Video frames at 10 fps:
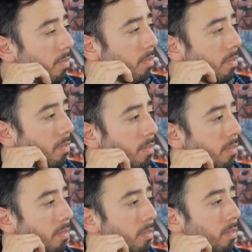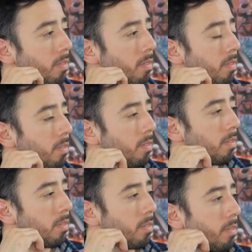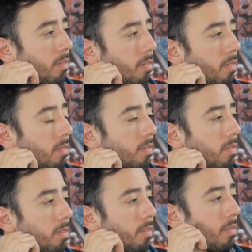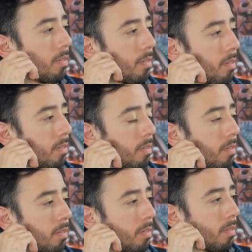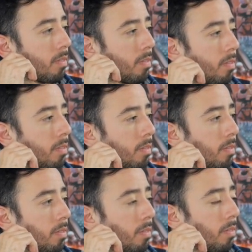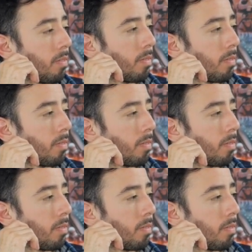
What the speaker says: (silent)